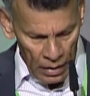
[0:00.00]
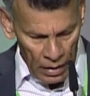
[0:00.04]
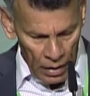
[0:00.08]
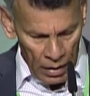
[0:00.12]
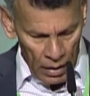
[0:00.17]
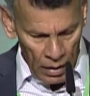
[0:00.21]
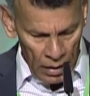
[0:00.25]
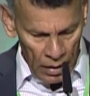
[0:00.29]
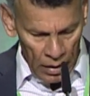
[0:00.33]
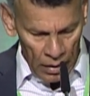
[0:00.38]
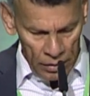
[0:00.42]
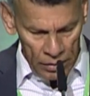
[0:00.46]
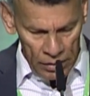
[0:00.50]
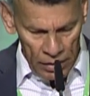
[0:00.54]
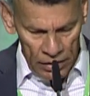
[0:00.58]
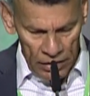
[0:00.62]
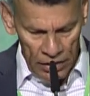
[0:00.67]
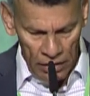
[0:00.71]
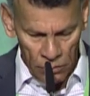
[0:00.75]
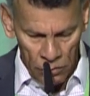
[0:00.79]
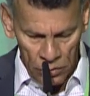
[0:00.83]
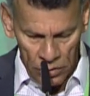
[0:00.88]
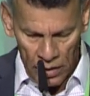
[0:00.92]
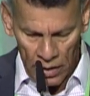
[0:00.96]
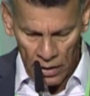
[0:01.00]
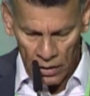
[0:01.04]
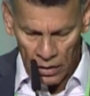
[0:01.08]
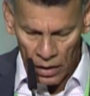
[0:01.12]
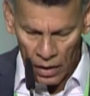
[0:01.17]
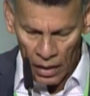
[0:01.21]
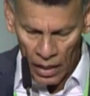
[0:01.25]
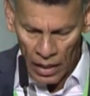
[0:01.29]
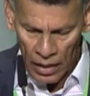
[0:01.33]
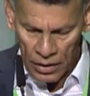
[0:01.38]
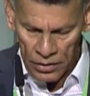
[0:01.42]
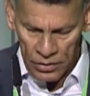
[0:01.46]
uh, since I was here the
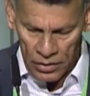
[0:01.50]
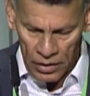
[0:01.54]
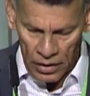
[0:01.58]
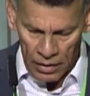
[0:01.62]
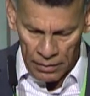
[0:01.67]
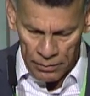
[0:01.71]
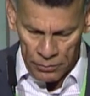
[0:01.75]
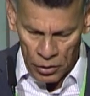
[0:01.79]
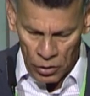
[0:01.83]
last time.